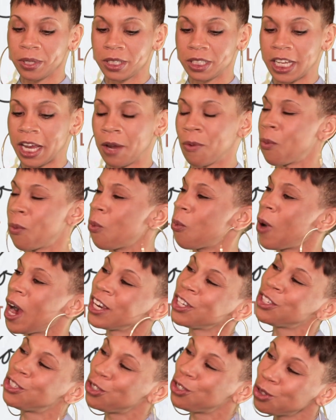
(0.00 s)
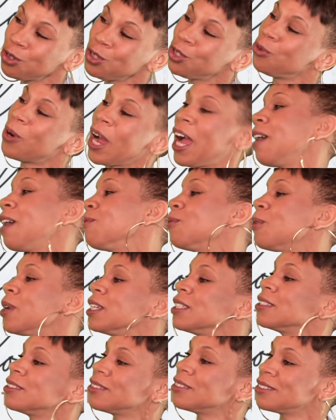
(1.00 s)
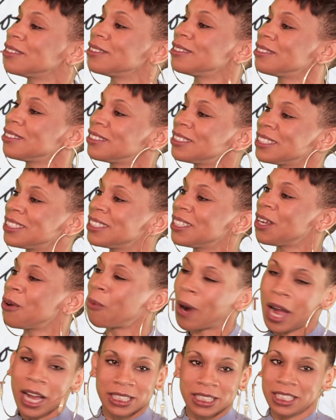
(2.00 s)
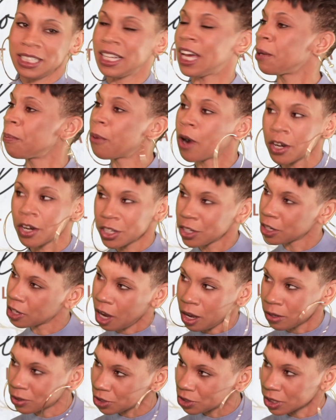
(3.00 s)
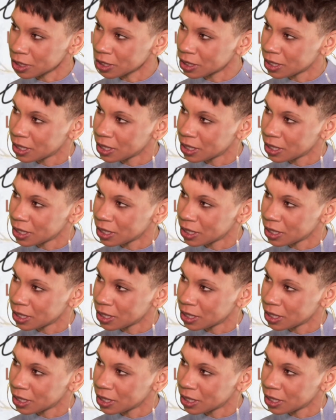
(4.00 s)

say, why do you have one? Why is it not a part of your culture?